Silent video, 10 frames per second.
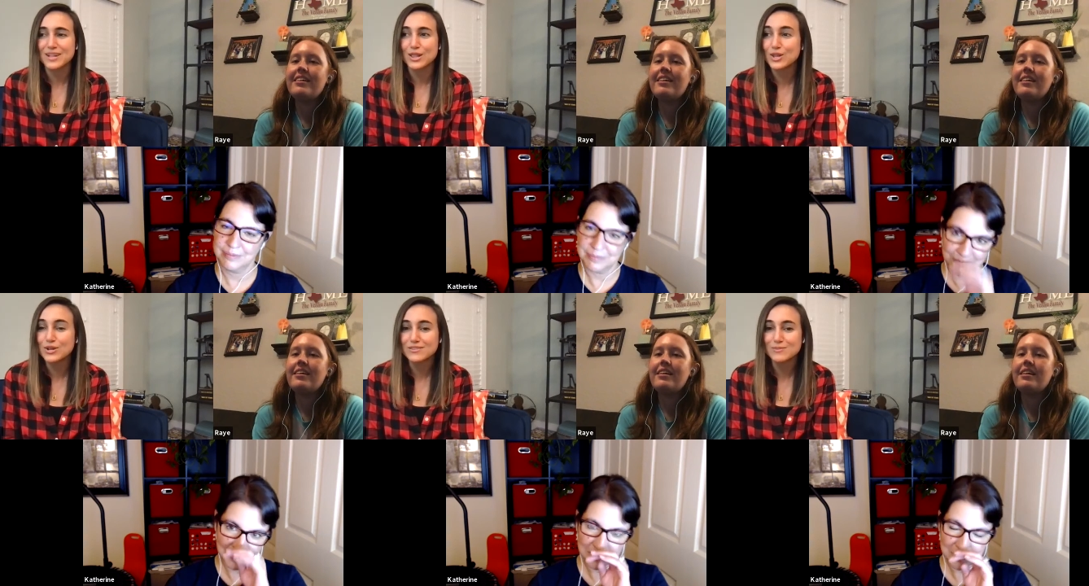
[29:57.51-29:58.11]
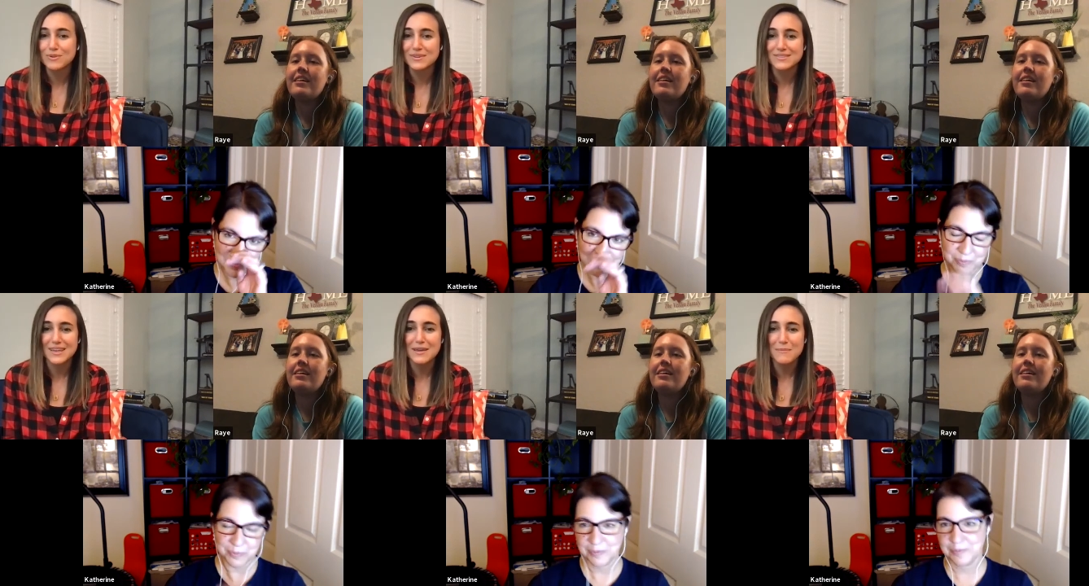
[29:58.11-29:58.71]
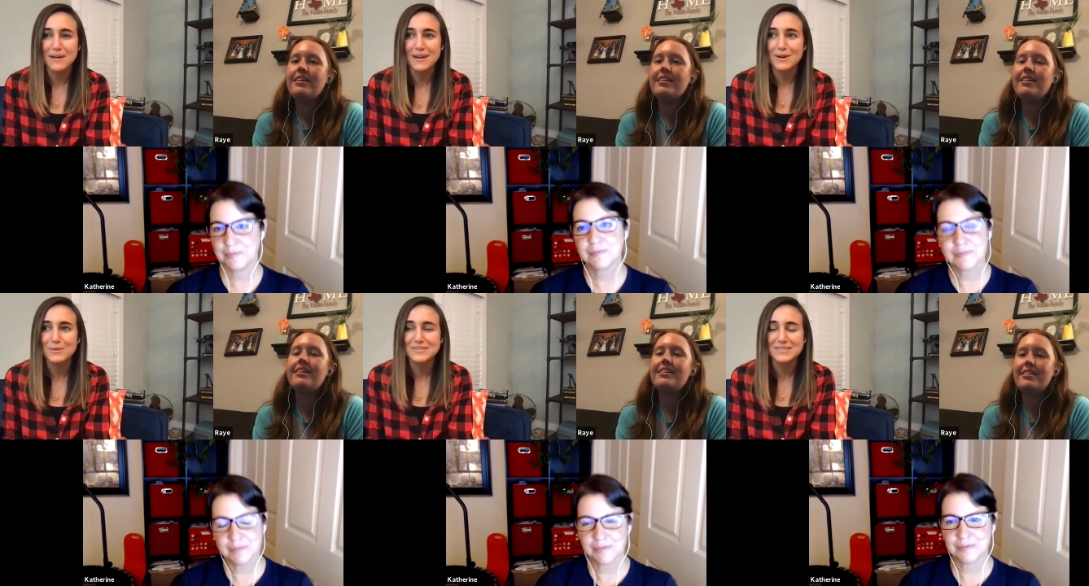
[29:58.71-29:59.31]
Speaker 1: looks per se, but
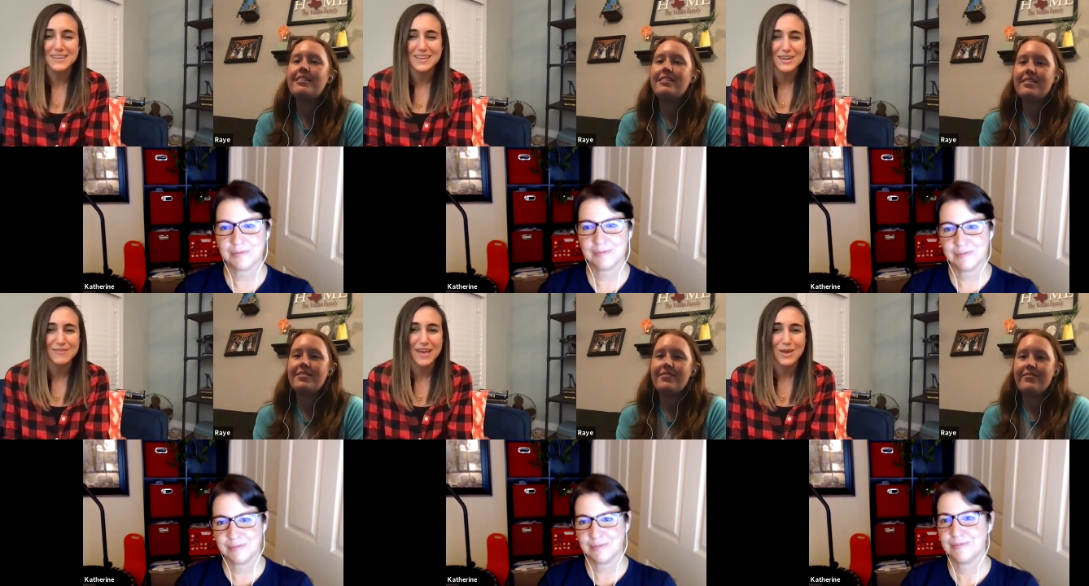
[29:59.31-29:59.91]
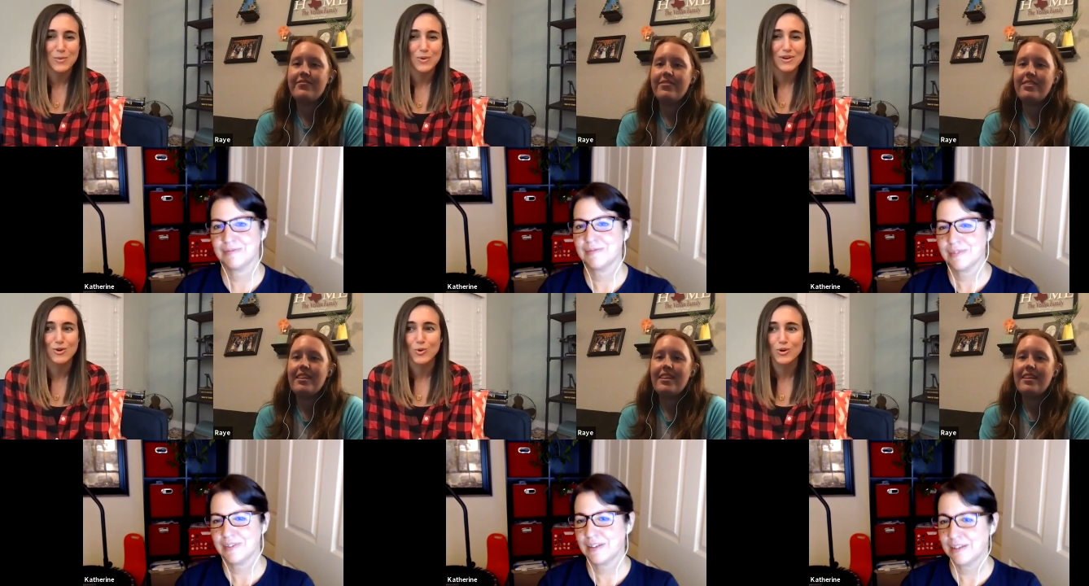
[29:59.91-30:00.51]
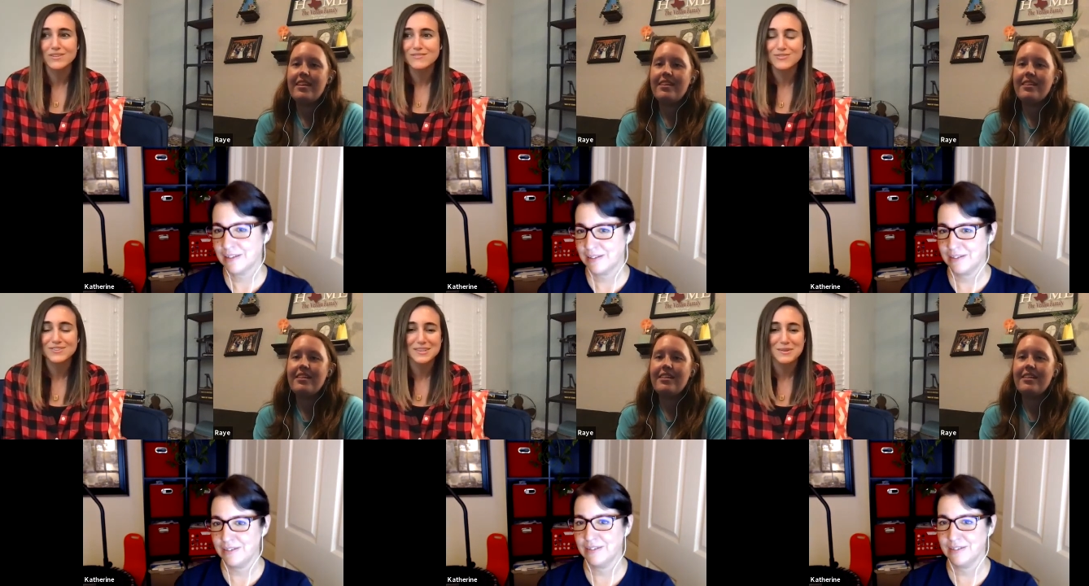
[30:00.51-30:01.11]
I was thinking of Edward Norton
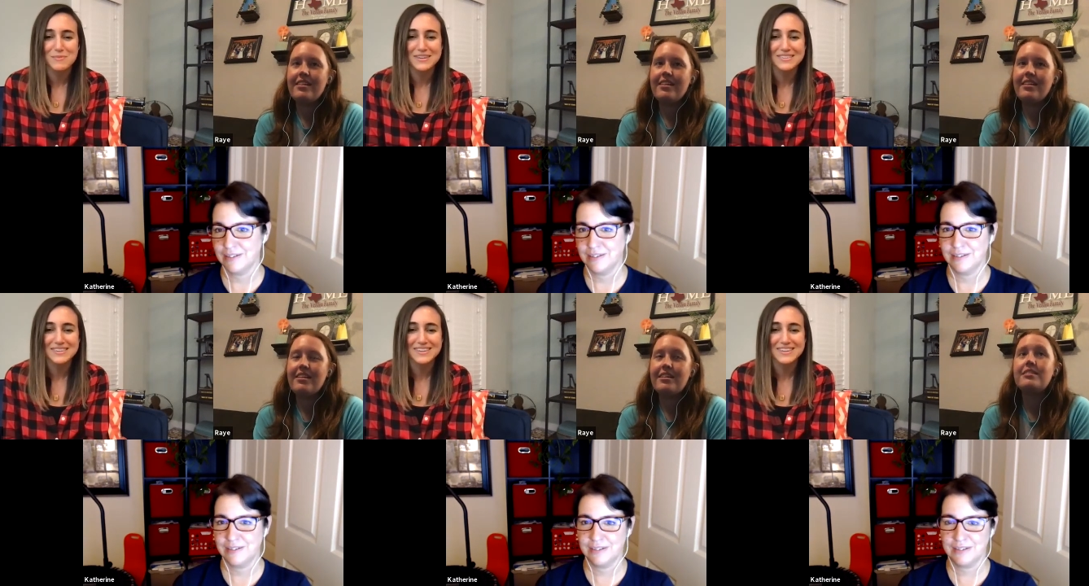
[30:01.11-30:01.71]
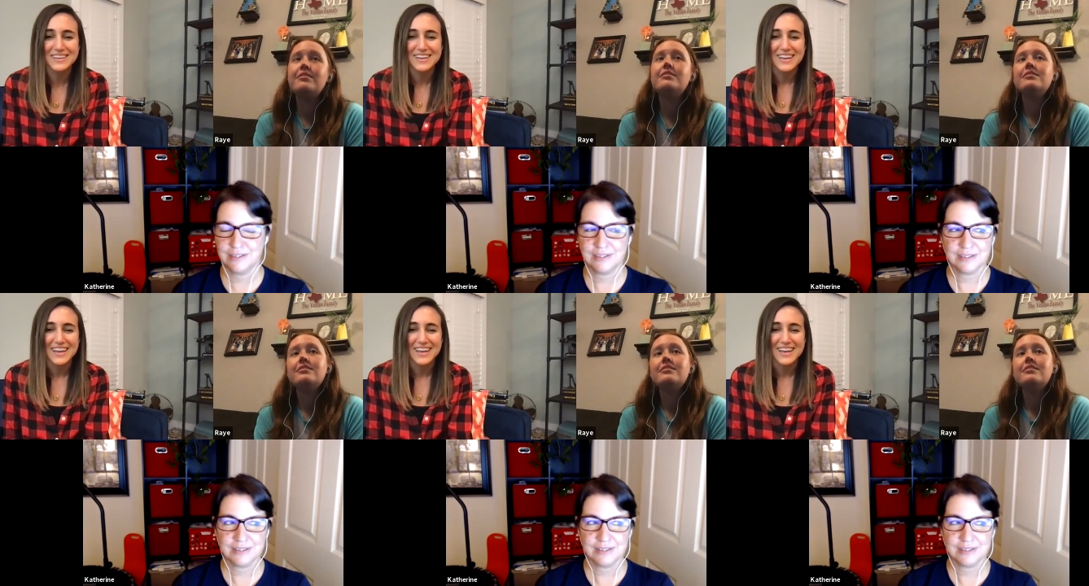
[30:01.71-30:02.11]
for some reason.